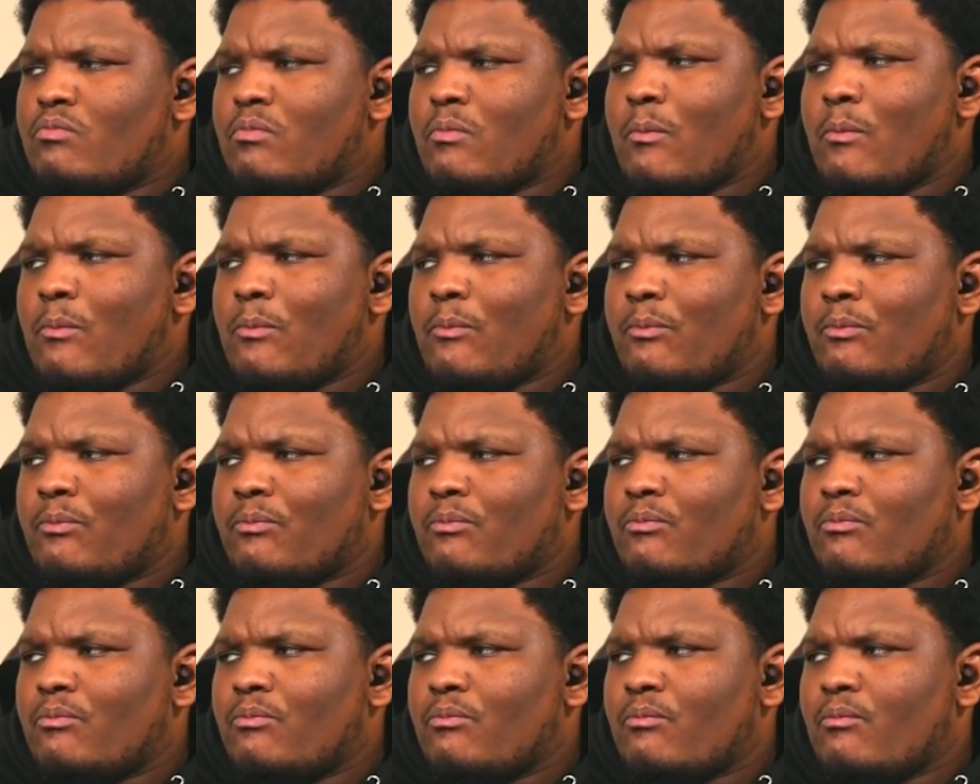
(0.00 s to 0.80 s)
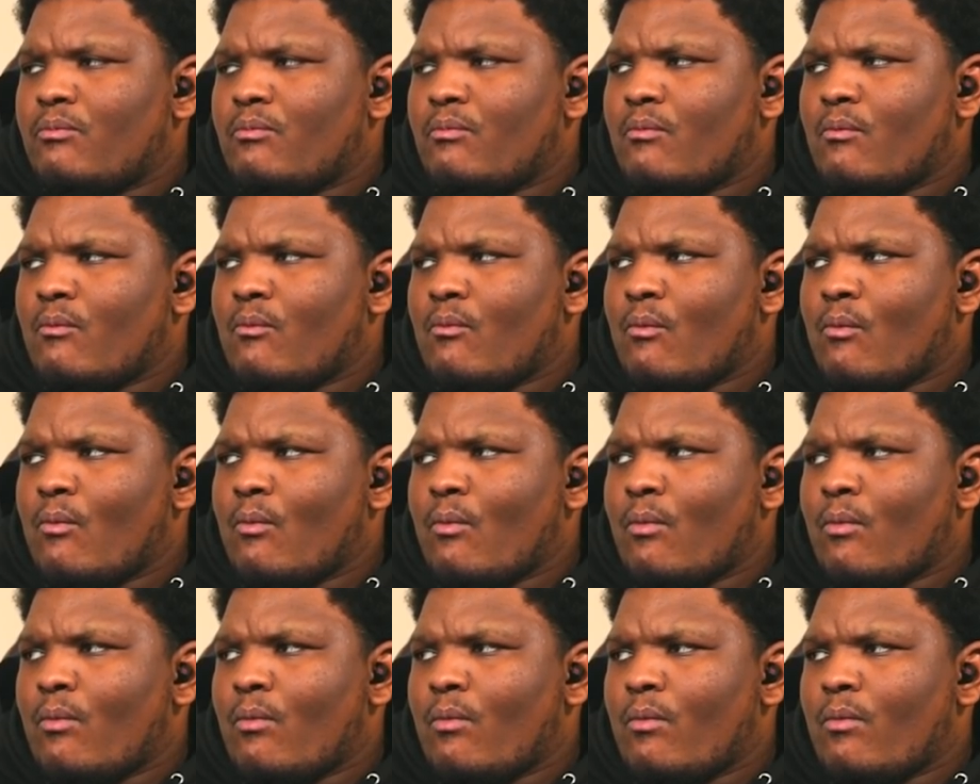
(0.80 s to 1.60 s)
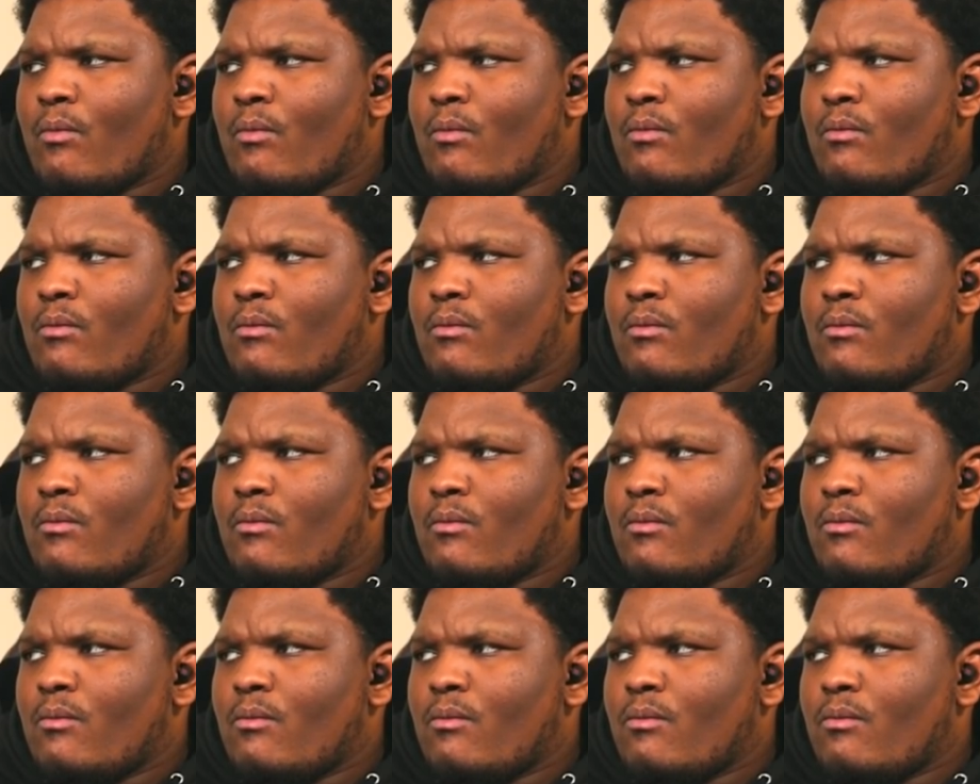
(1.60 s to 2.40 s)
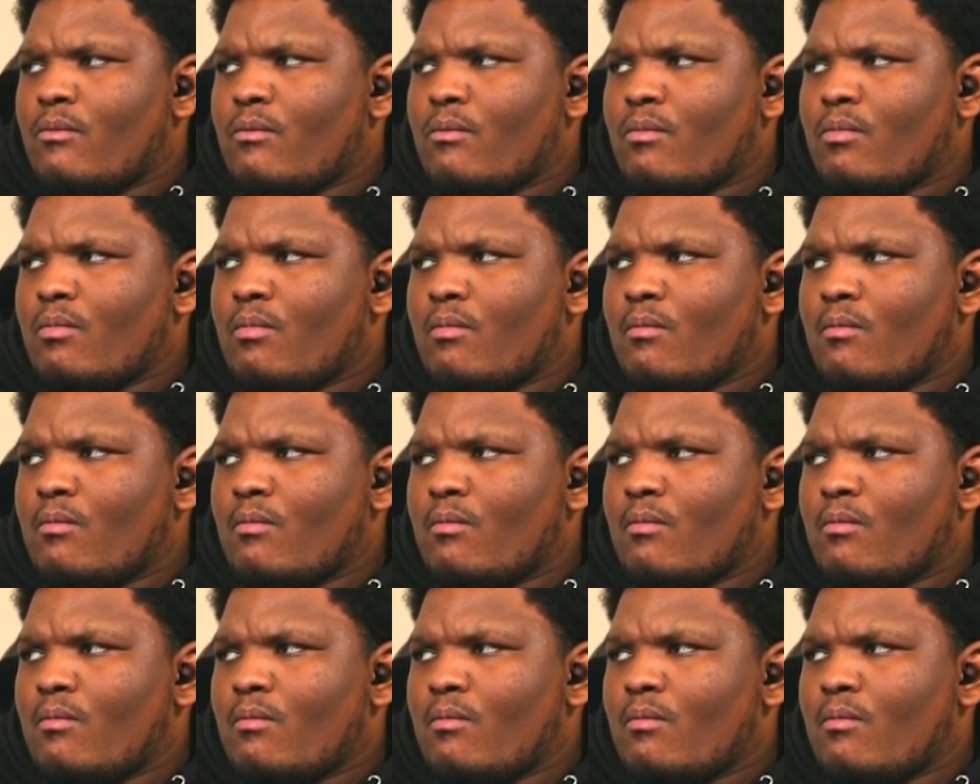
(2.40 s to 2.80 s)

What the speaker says: The person shown says nothing.